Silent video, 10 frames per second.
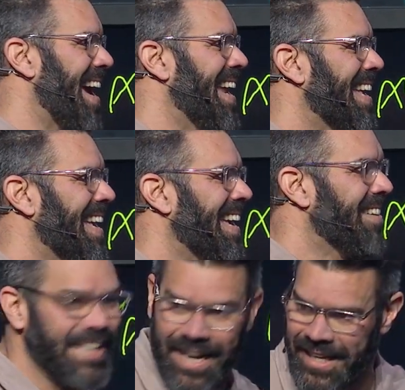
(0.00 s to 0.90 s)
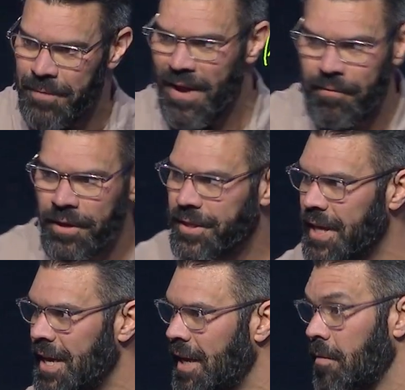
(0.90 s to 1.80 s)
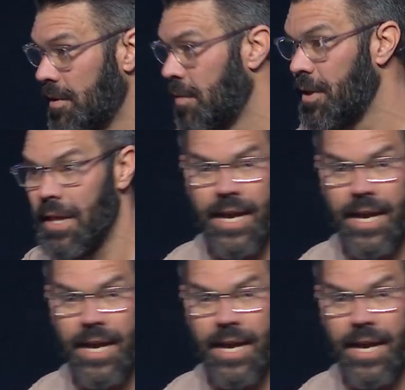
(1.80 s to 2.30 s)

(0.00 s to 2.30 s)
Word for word: right? I mean, you gotta keep everything, and some of you